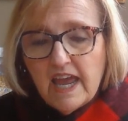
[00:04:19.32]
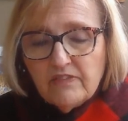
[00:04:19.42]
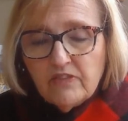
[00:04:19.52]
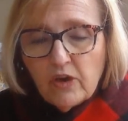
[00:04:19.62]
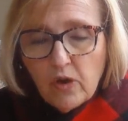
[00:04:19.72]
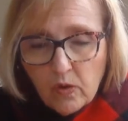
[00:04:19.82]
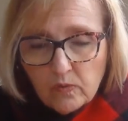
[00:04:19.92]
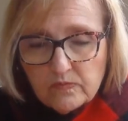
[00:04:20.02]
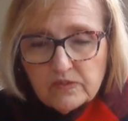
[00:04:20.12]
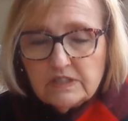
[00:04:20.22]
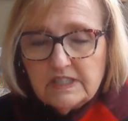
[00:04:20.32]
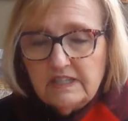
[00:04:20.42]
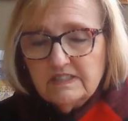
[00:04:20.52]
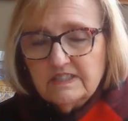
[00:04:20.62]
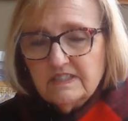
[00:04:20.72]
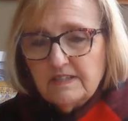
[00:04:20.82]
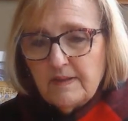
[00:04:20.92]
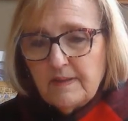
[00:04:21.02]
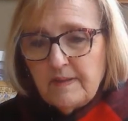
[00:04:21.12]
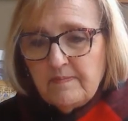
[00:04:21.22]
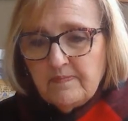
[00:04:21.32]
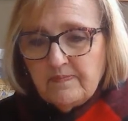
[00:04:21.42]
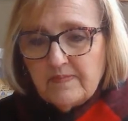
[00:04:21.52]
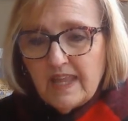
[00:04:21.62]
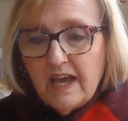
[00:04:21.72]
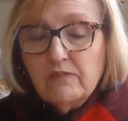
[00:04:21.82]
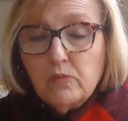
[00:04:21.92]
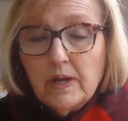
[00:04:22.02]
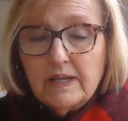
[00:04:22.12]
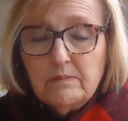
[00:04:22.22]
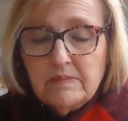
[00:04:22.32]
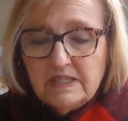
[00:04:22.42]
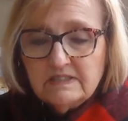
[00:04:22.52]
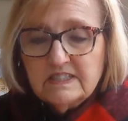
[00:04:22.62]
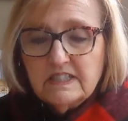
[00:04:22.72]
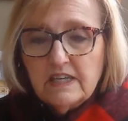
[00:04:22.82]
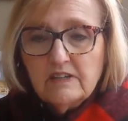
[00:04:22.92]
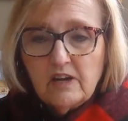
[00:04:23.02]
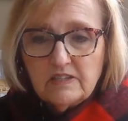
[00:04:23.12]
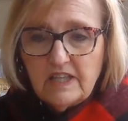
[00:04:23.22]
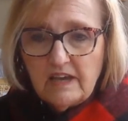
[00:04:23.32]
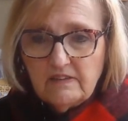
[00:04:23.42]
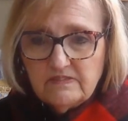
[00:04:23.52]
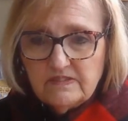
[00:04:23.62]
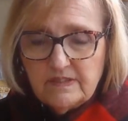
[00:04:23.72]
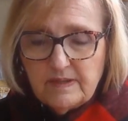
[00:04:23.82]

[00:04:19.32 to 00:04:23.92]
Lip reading: and the hopefulness of what it means in our life.